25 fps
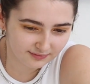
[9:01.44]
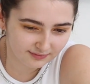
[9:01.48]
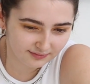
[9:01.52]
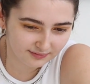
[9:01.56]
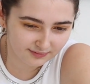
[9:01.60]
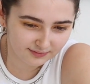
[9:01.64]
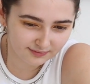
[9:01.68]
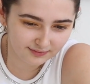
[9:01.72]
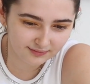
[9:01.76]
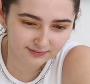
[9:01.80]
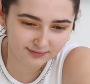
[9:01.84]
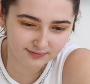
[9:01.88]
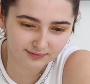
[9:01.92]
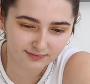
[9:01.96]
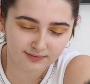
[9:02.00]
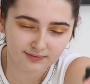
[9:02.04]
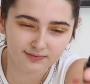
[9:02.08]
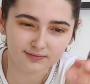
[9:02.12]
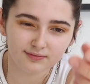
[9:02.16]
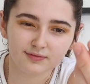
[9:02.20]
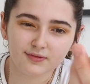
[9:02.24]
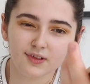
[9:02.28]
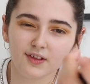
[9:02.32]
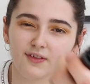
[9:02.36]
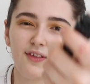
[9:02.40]
I
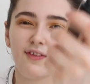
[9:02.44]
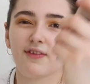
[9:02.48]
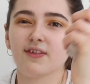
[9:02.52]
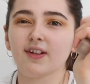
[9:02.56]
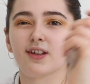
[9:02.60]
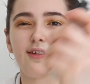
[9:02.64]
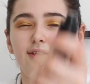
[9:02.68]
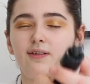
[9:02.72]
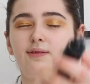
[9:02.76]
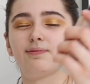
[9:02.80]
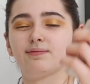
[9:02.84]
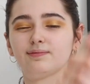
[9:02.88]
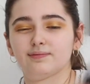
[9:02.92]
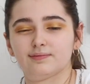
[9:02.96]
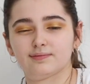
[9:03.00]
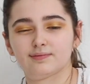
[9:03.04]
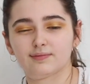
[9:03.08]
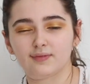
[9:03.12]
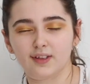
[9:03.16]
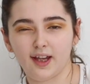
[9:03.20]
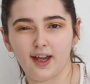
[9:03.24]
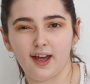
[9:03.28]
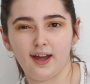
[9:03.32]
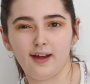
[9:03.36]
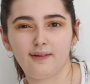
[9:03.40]
think this one.
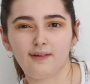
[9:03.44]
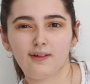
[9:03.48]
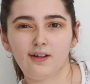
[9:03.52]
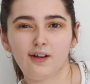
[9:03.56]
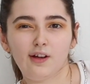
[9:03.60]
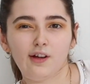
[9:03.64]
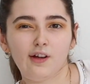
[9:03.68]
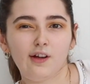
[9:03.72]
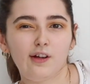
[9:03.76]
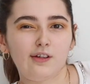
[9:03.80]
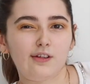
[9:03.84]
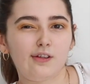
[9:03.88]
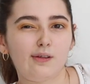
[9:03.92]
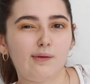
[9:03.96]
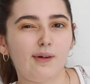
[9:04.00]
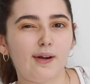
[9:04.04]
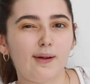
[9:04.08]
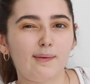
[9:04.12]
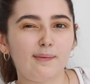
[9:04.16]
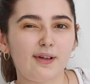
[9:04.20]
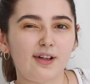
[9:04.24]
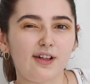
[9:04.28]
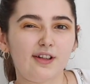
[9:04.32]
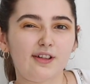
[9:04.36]
Okay, so what I'm